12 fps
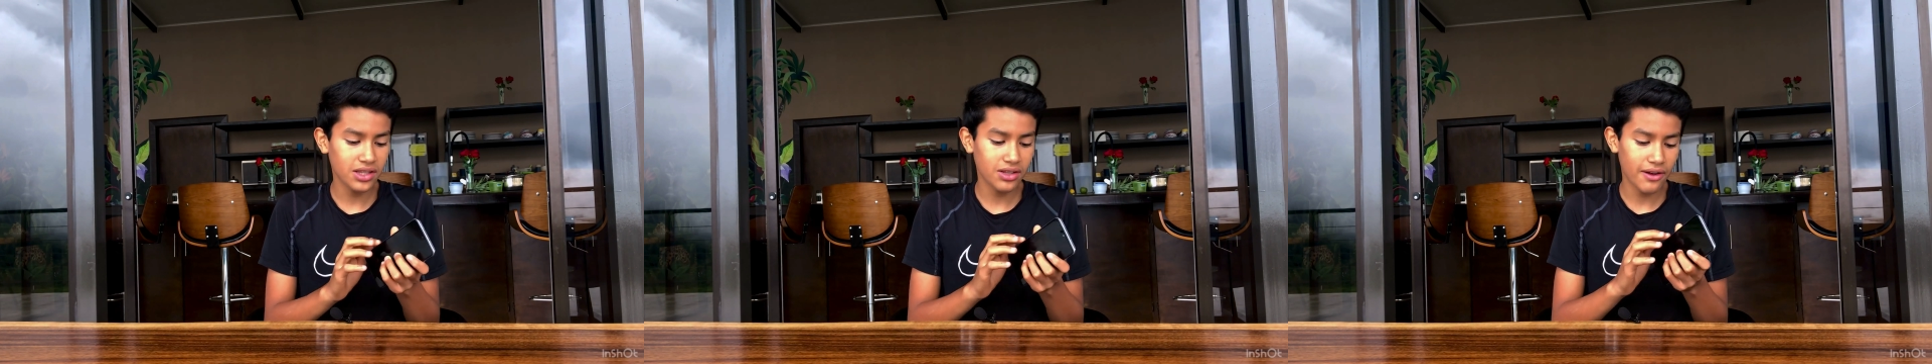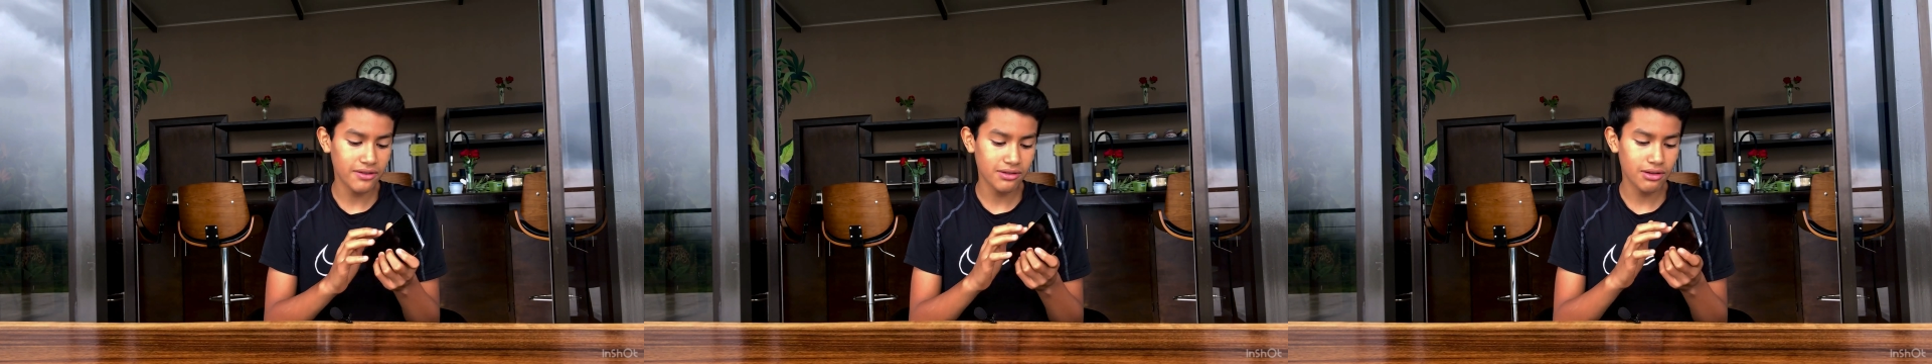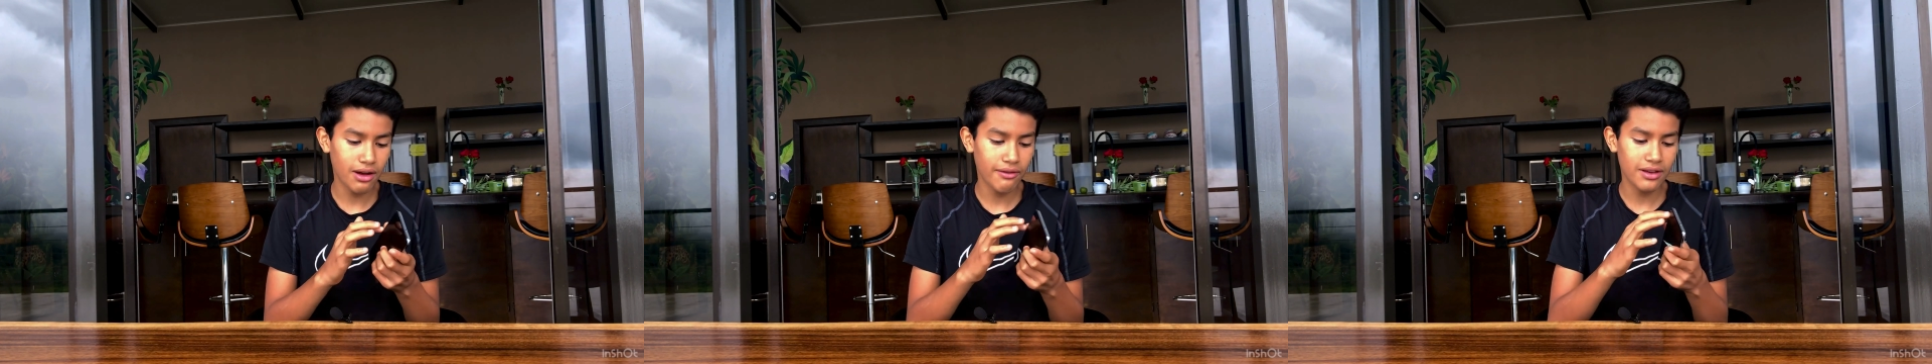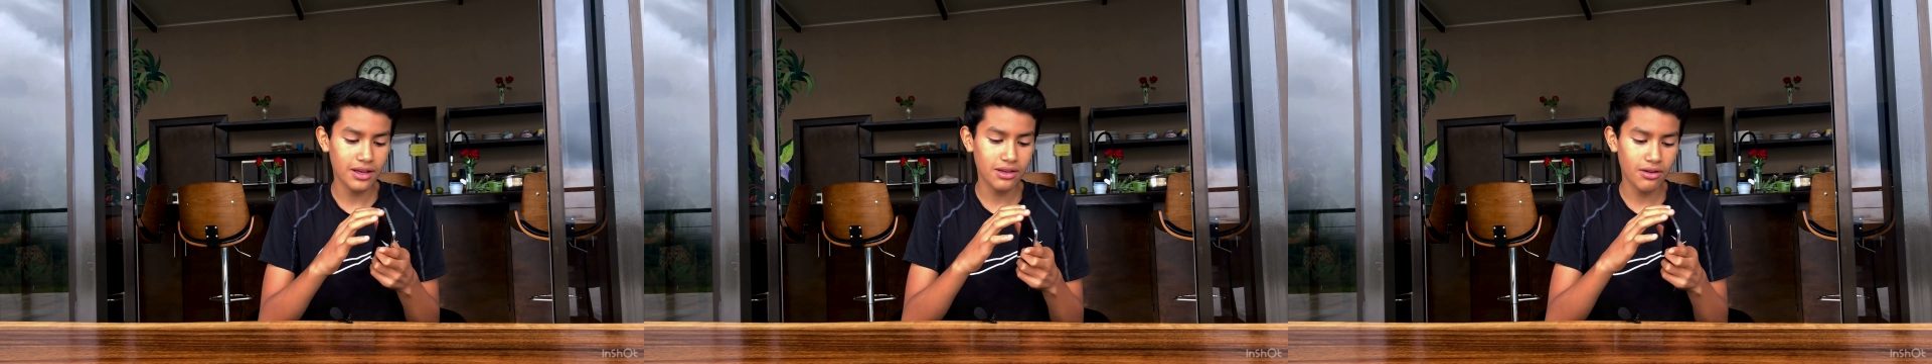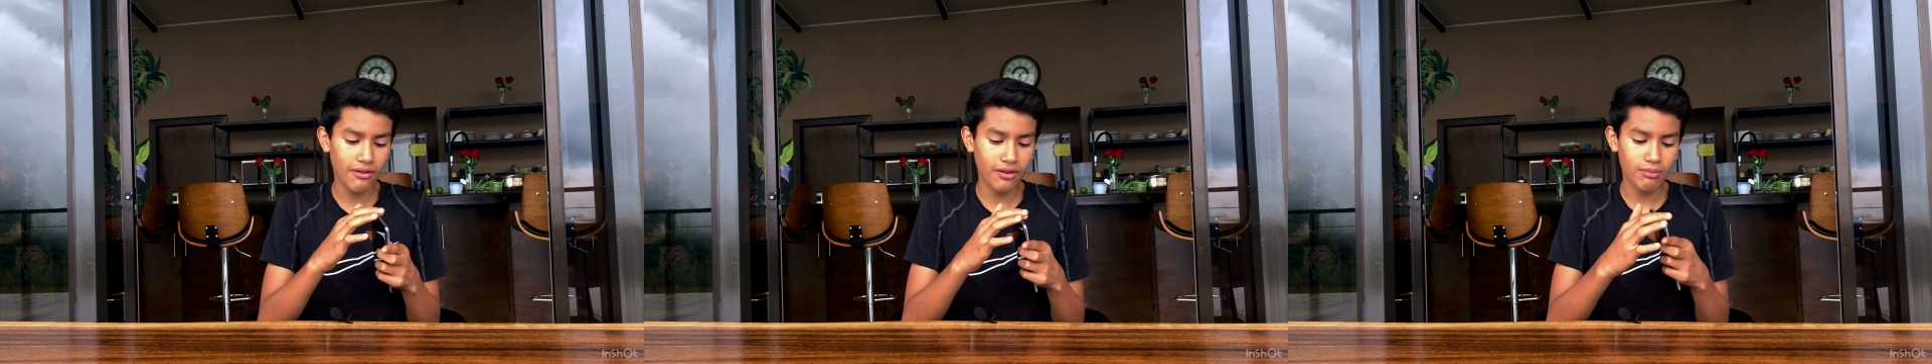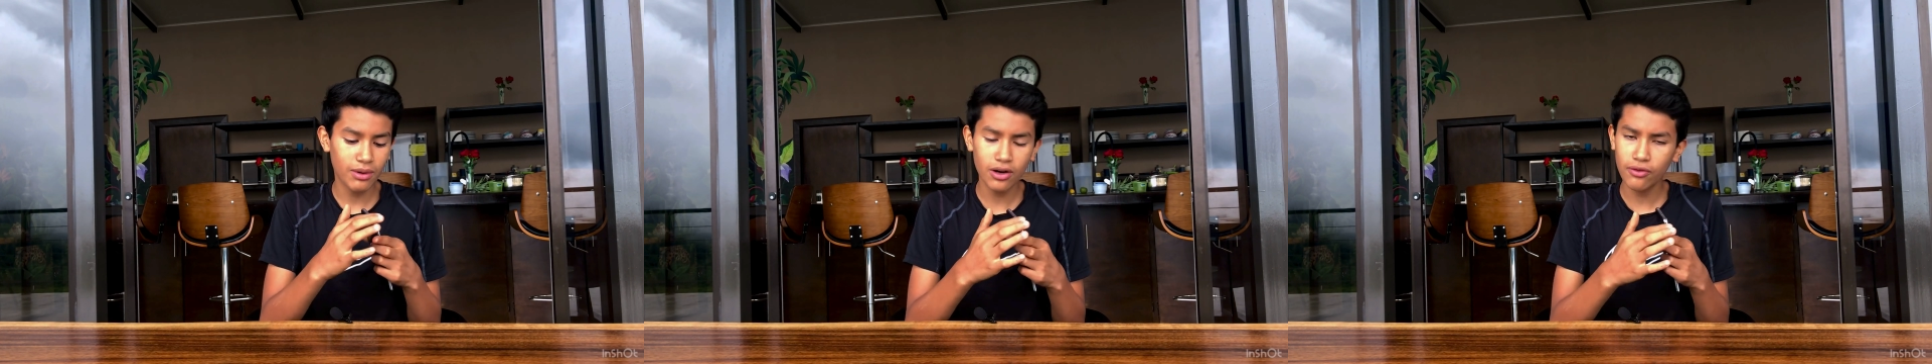You have
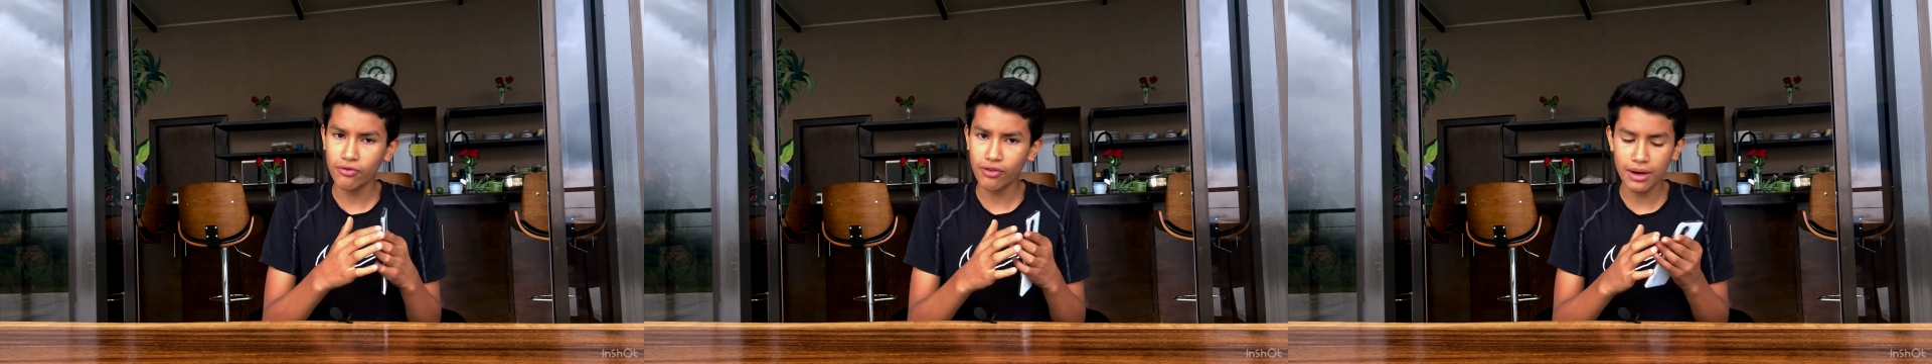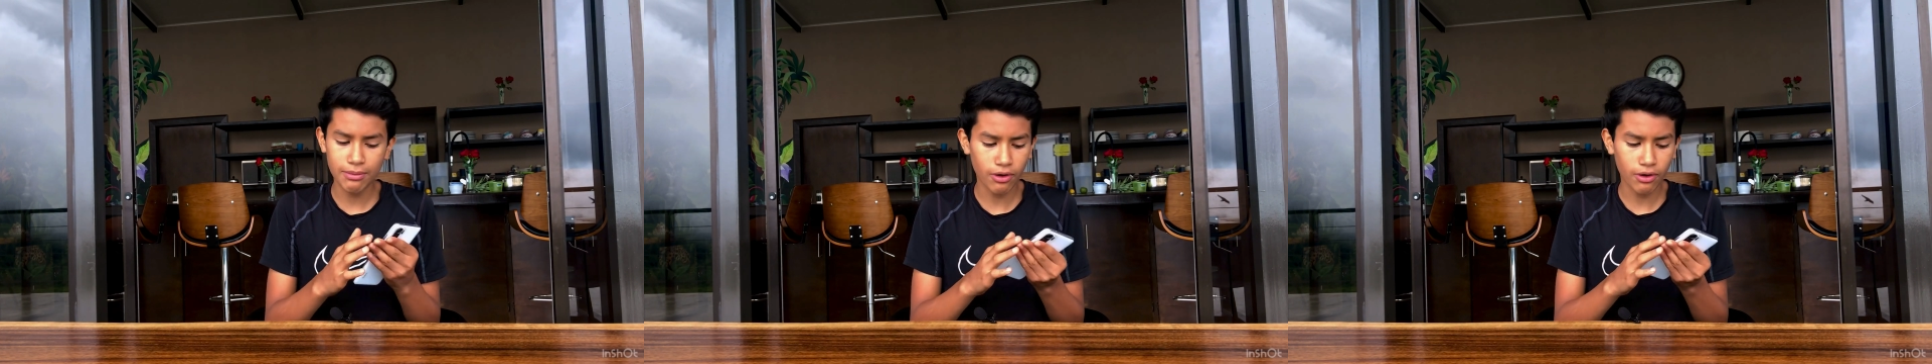a metal frame